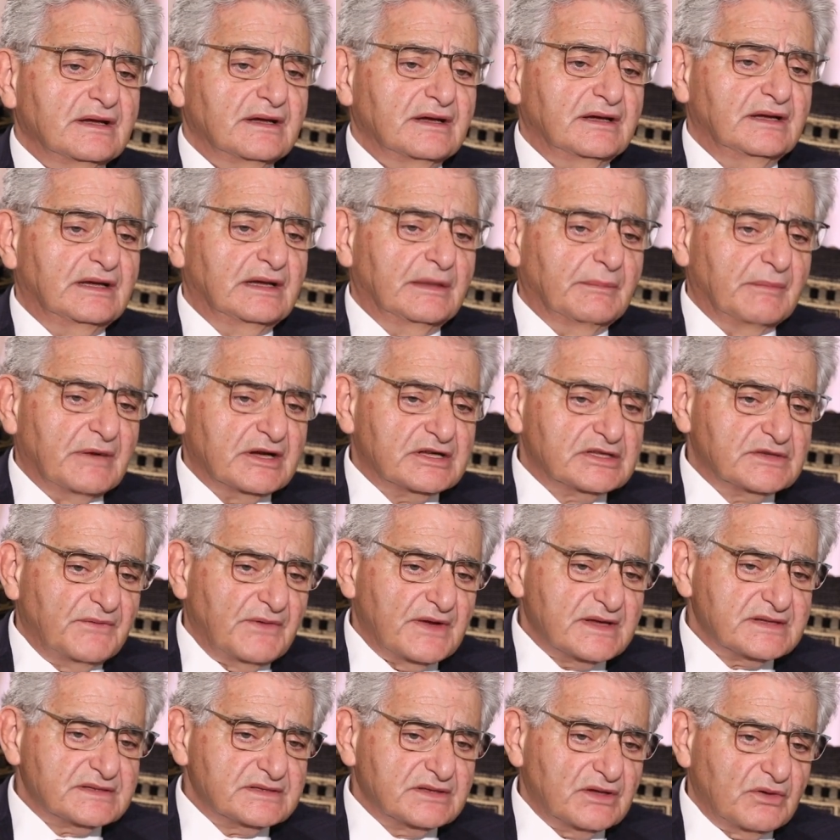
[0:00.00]
in a much
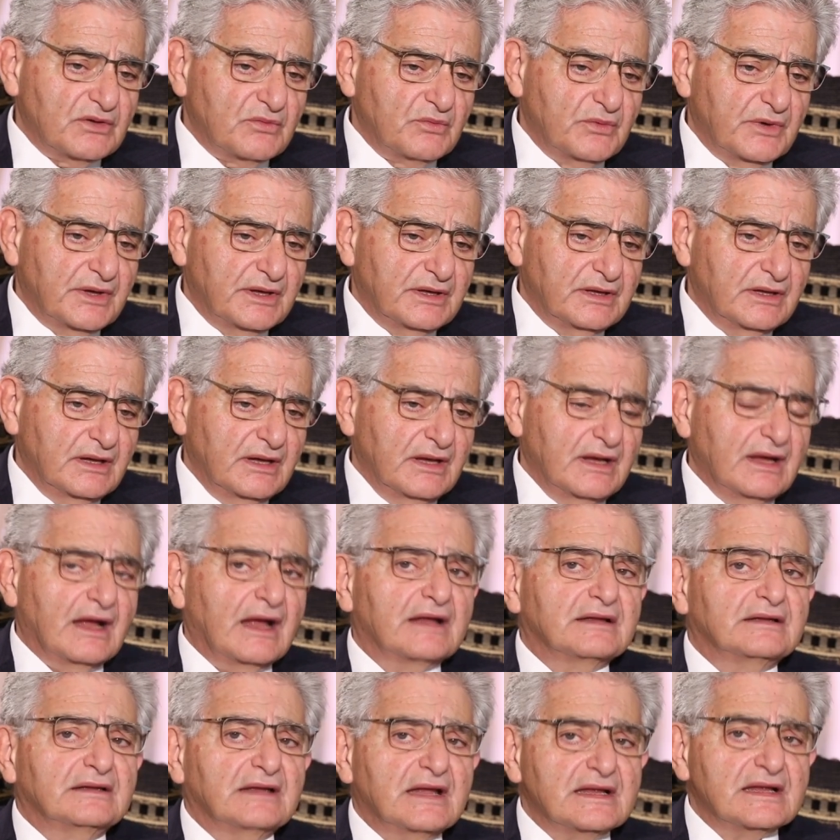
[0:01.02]
faster way
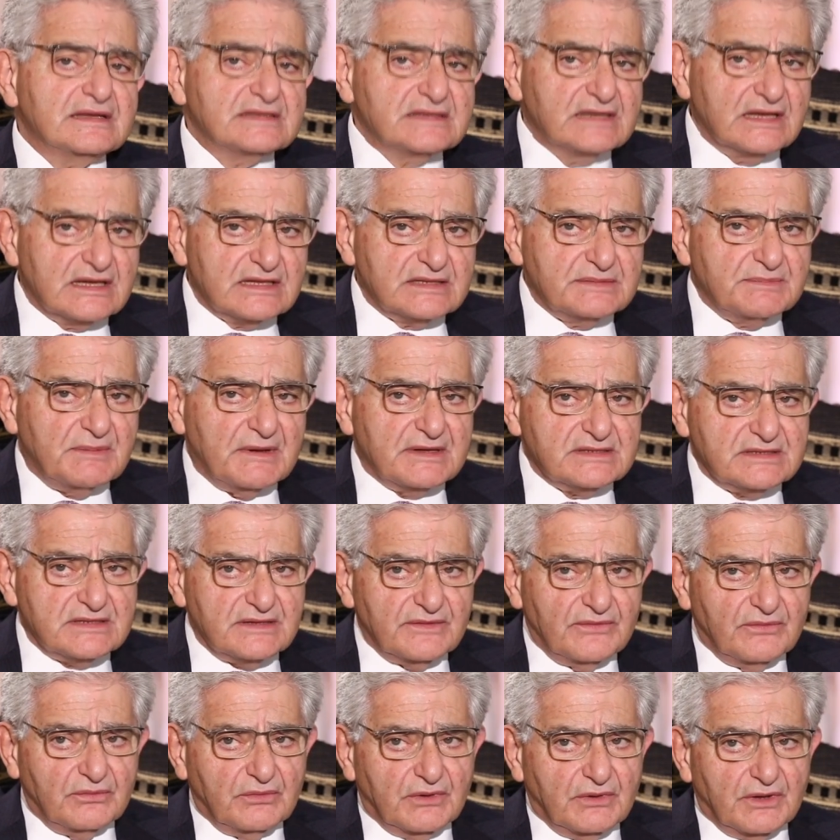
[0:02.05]
and less
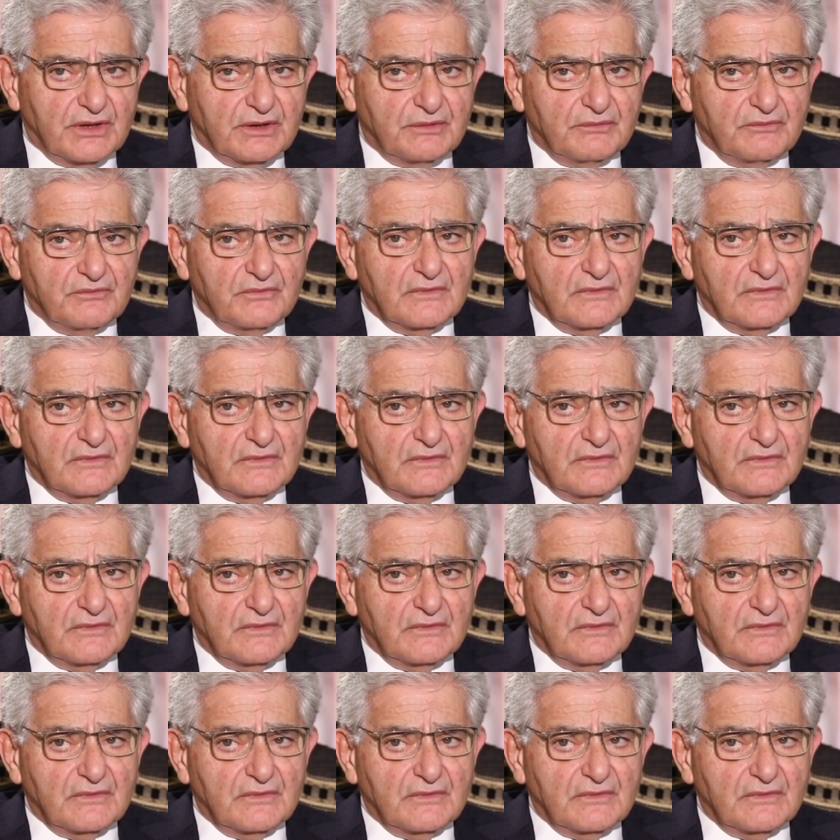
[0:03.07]
expensive way.